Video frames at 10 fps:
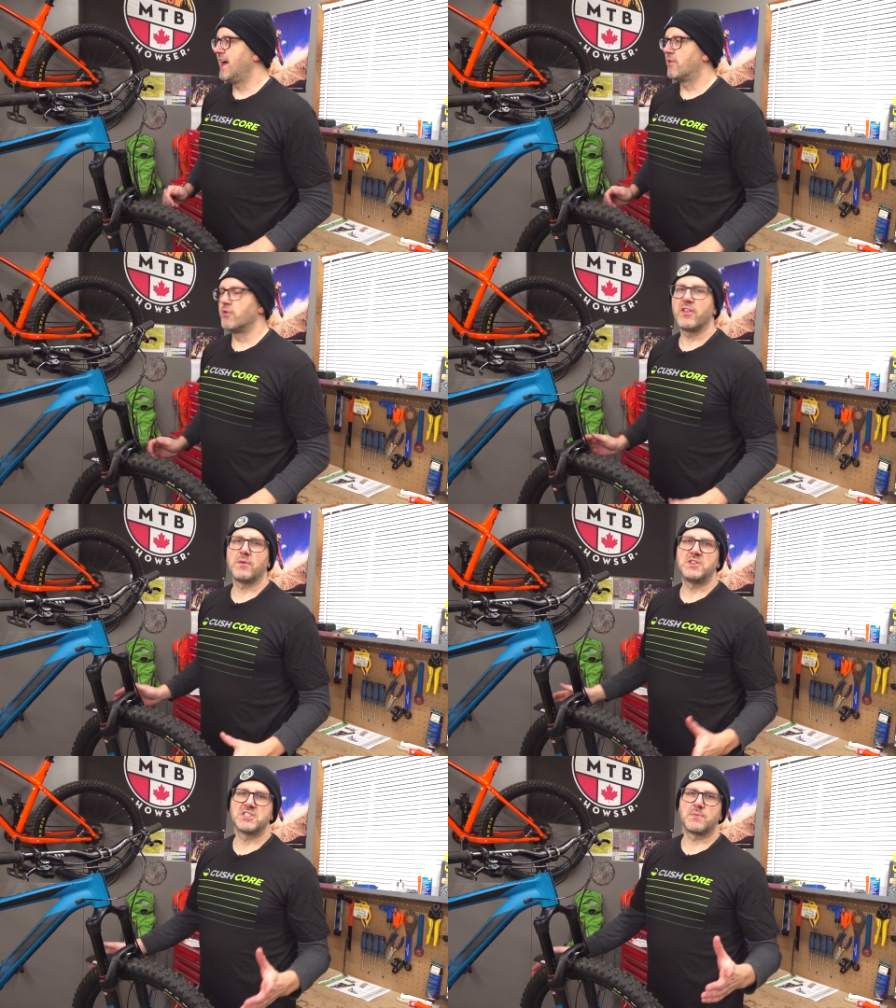And I
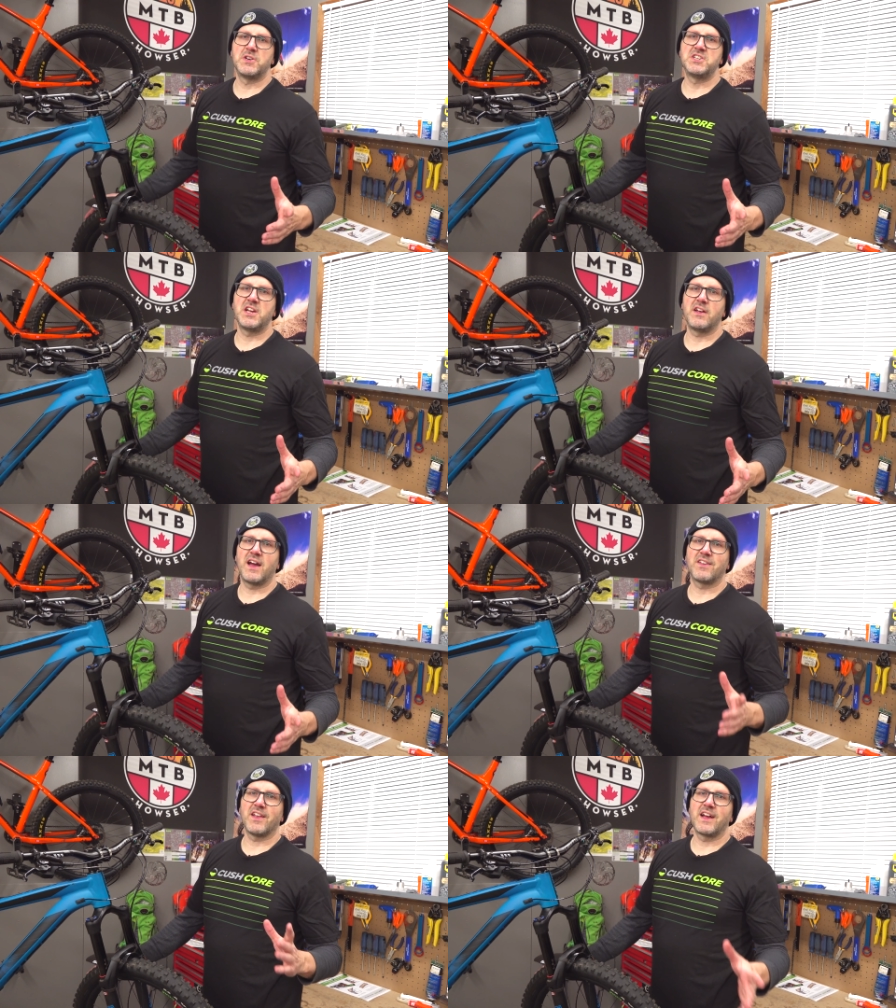really just appreciate you
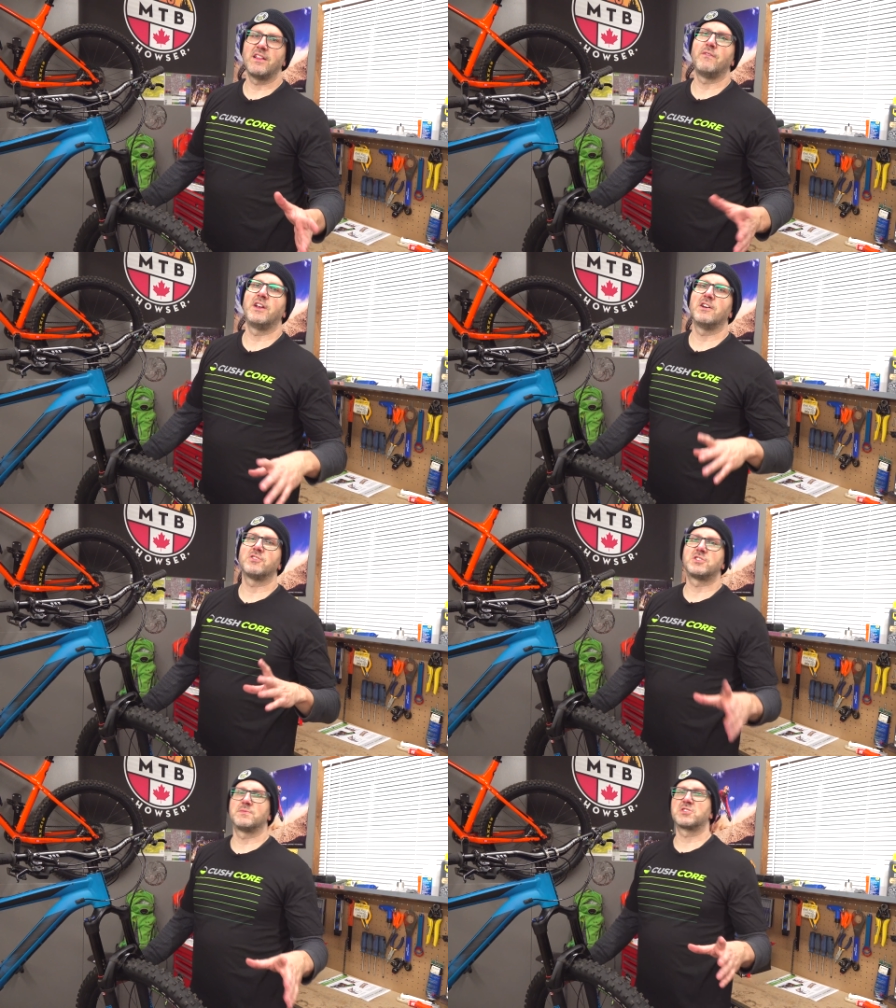guys liking the
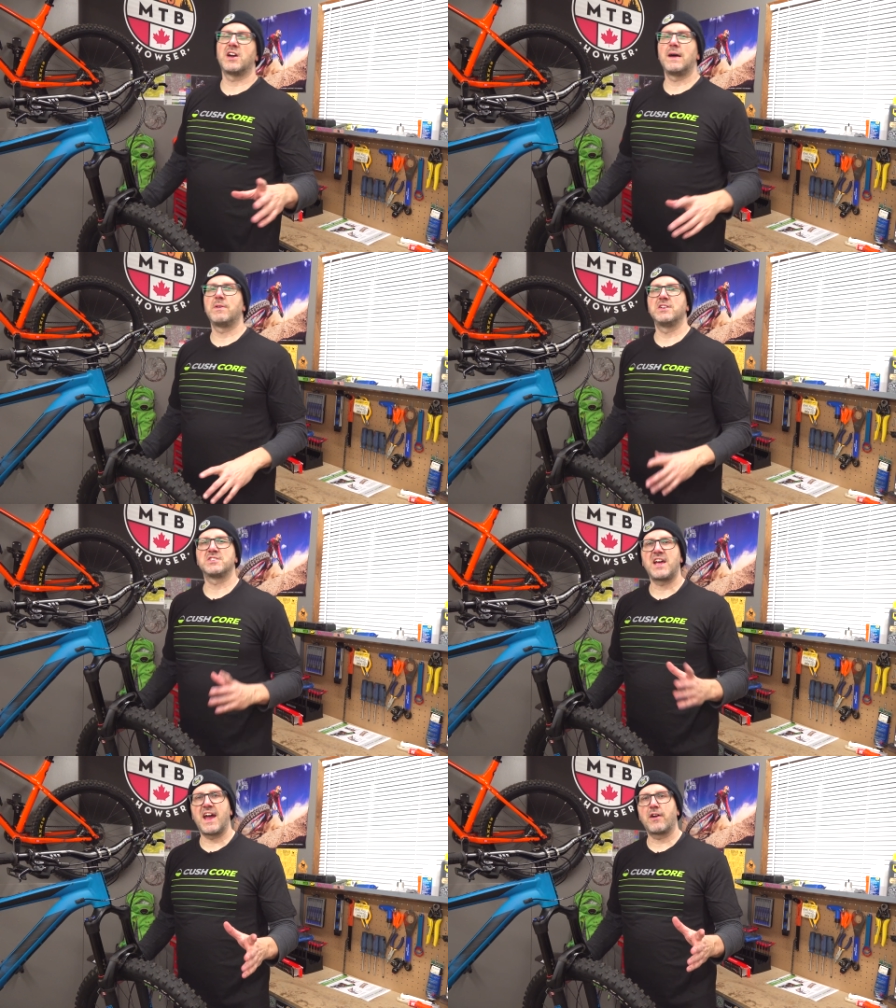videos, subscribing, and
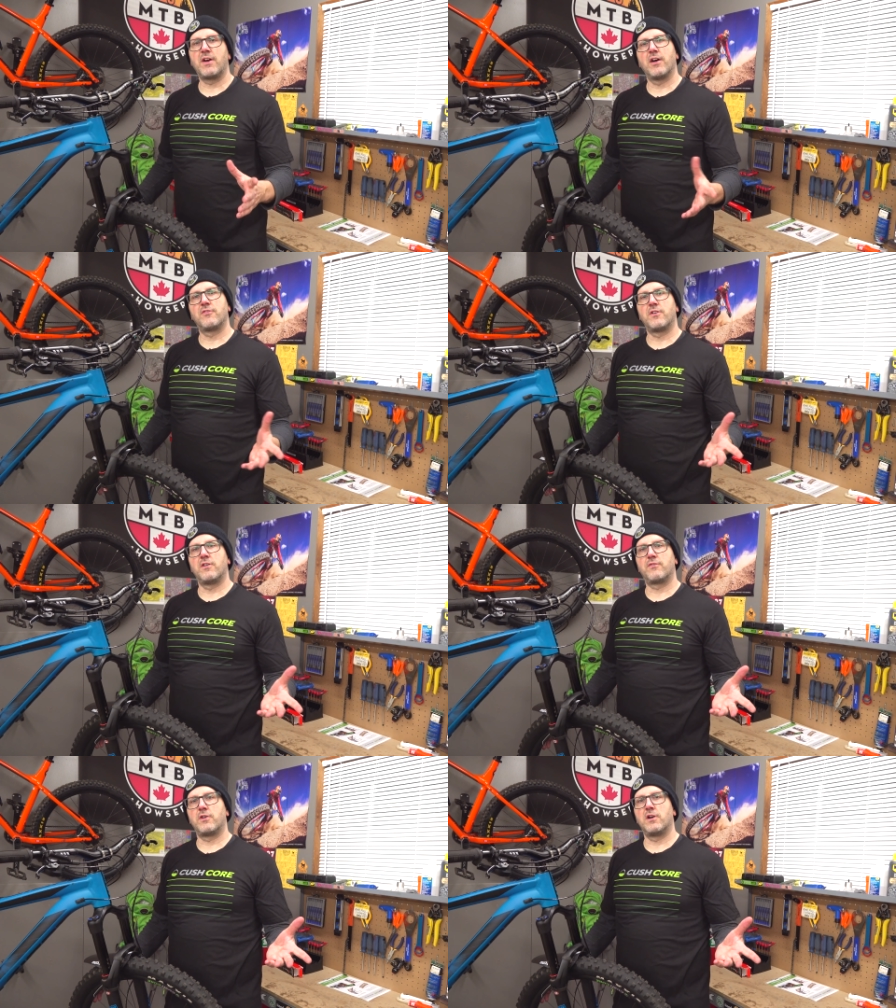just hanging around
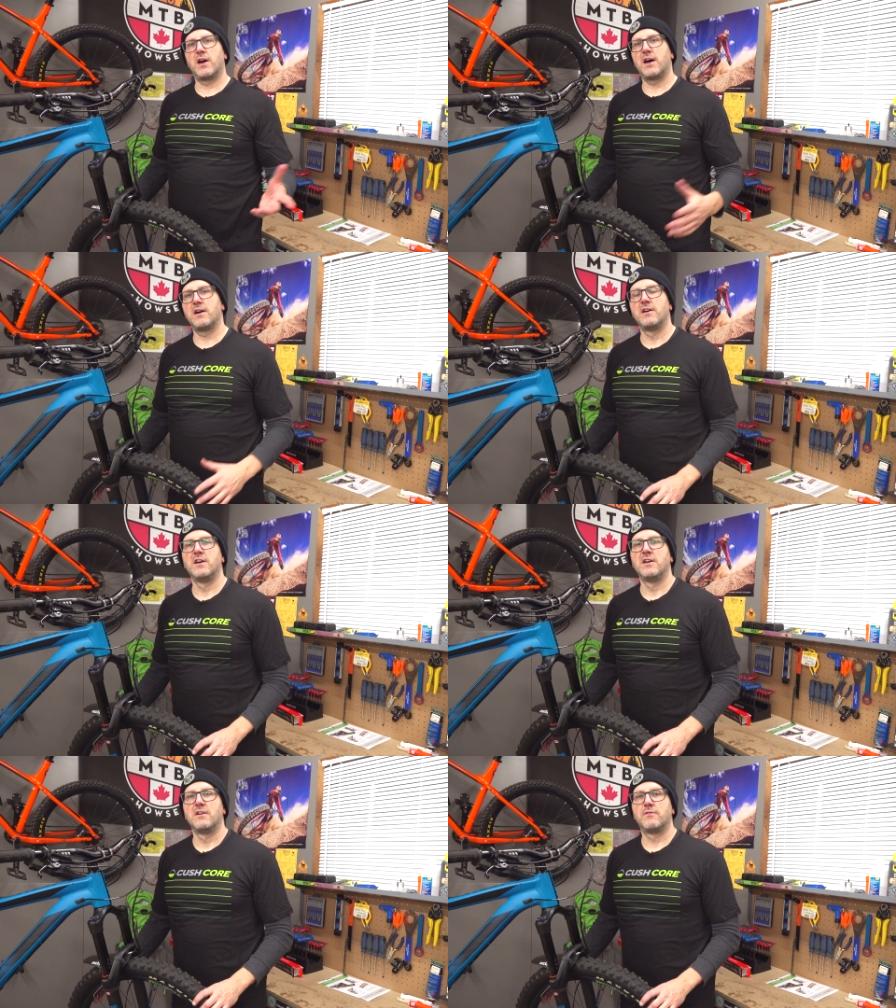for, for, uh,
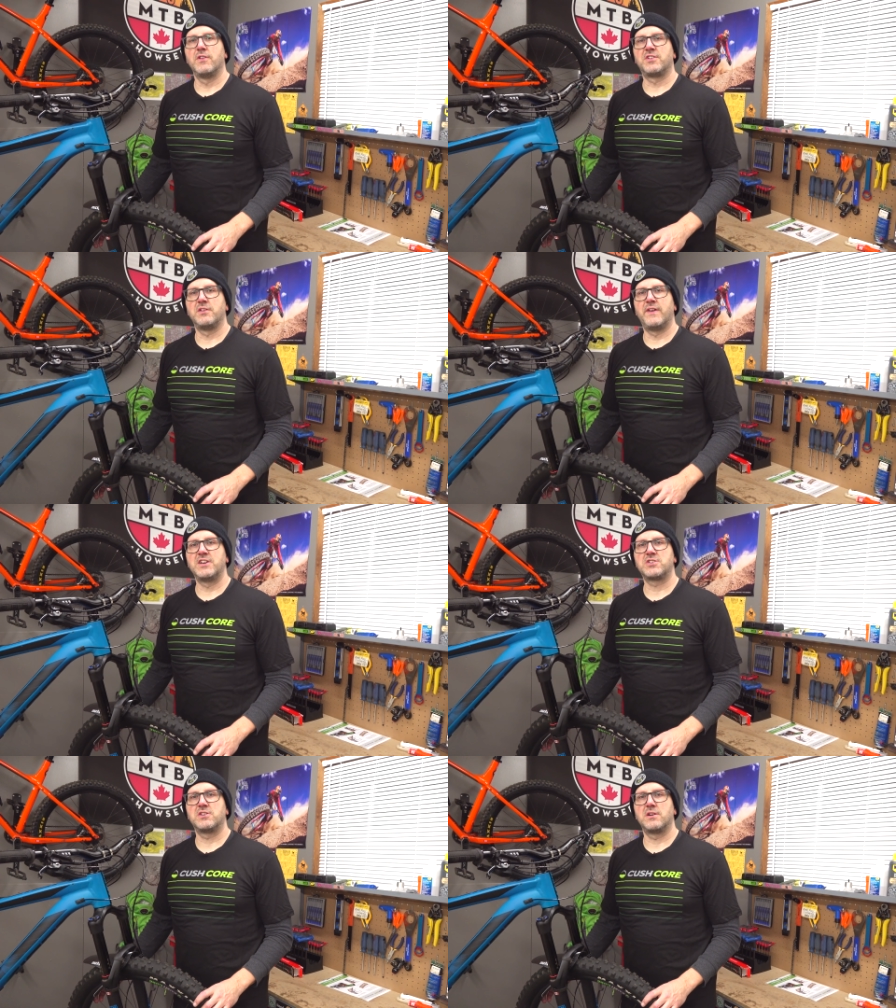for this
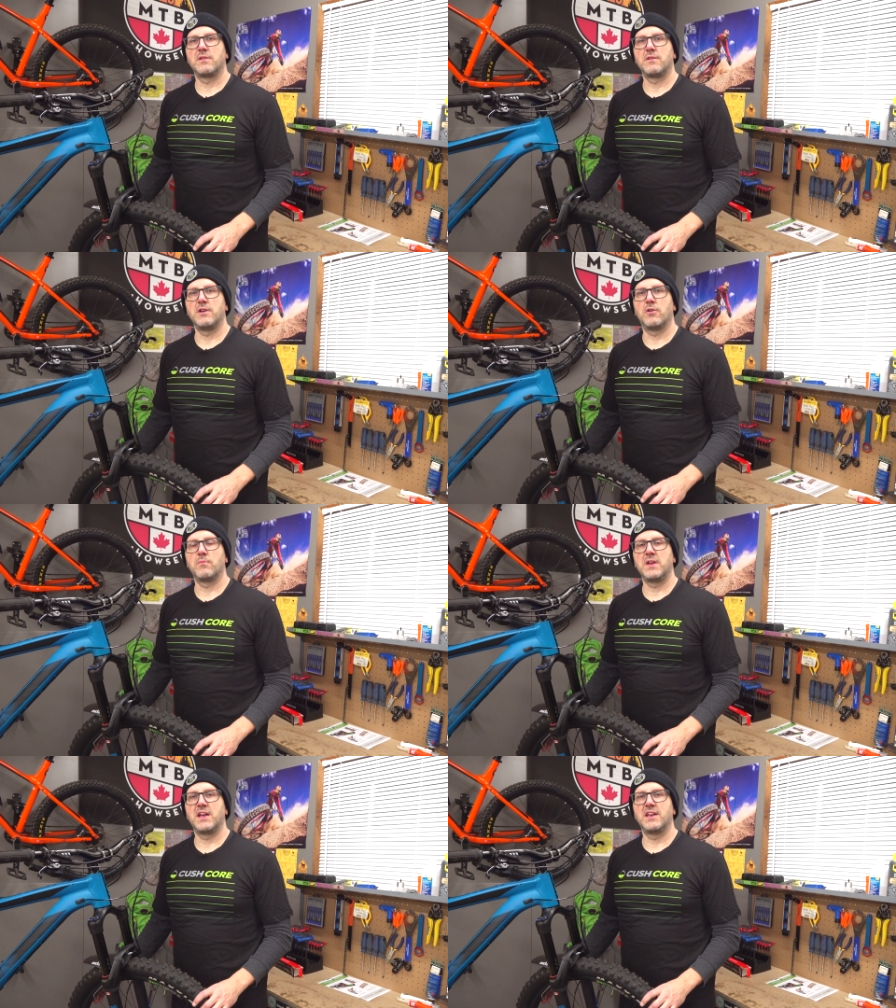adventure, you know,
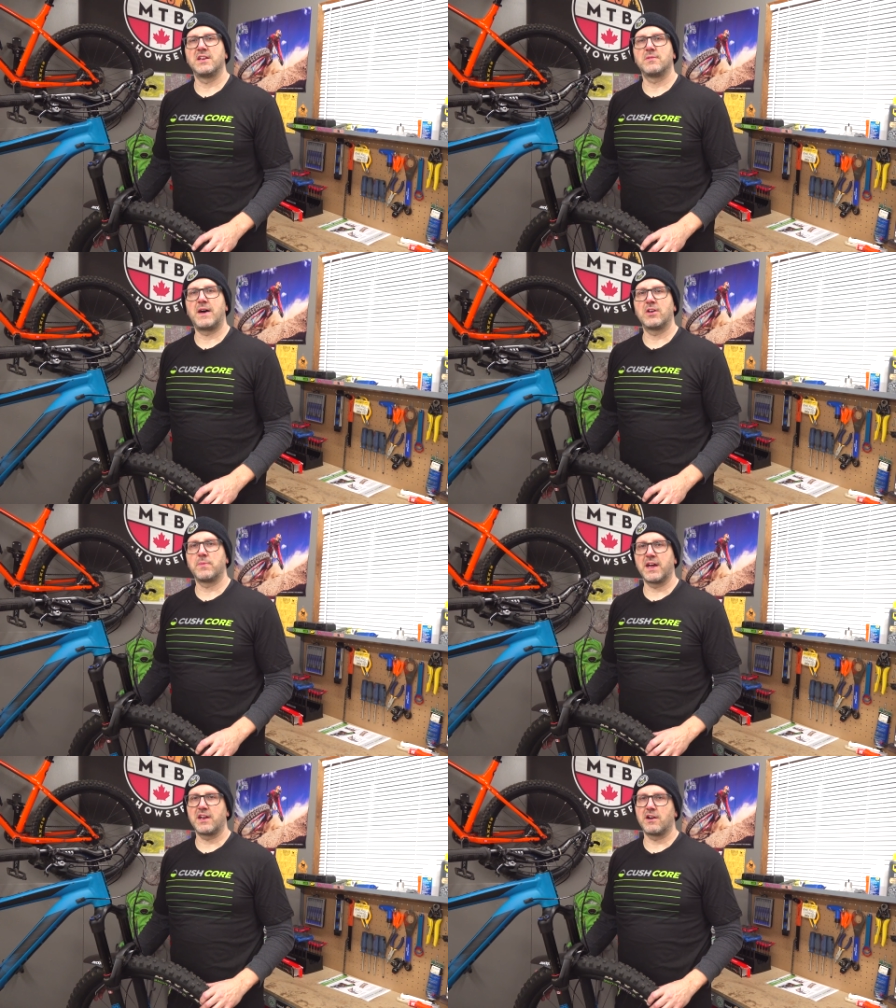me getting into mountain
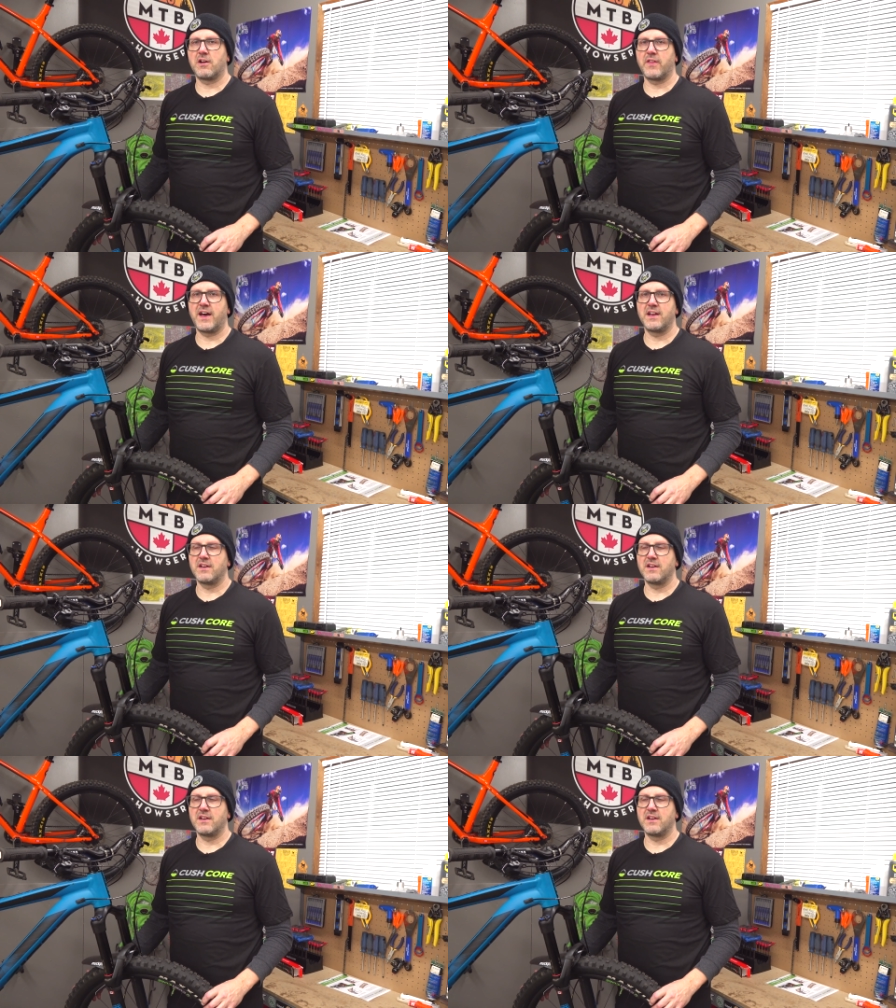biking and all that.